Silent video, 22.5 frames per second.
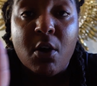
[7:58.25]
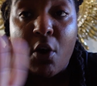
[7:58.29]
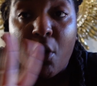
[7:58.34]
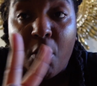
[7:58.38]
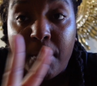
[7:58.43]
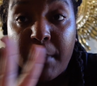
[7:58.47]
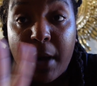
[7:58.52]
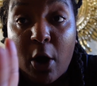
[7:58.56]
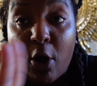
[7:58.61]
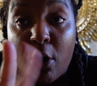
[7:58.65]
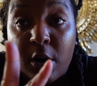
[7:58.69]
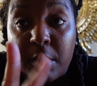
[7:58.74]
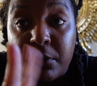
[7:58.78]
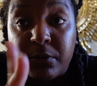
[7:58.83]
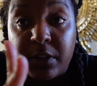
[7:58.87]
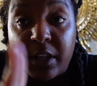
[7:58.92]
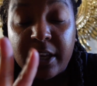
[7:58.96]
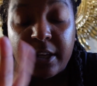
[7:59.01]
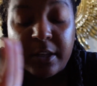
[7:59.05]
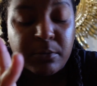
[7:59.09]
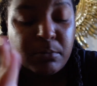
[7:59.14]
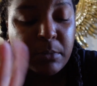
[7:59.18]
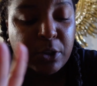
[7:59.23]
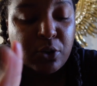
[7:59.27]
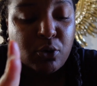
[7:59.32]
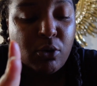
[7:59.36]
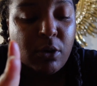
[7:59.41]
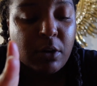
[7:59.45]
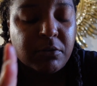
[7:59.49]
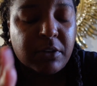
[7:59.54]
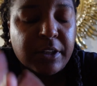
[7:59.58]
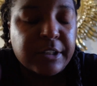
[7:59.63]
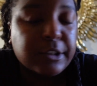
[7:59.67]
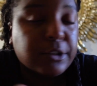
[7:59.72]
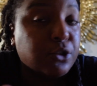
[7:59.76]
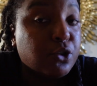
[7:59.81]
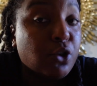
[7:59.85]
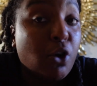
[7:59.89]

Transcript: on my off days, my two off days, because you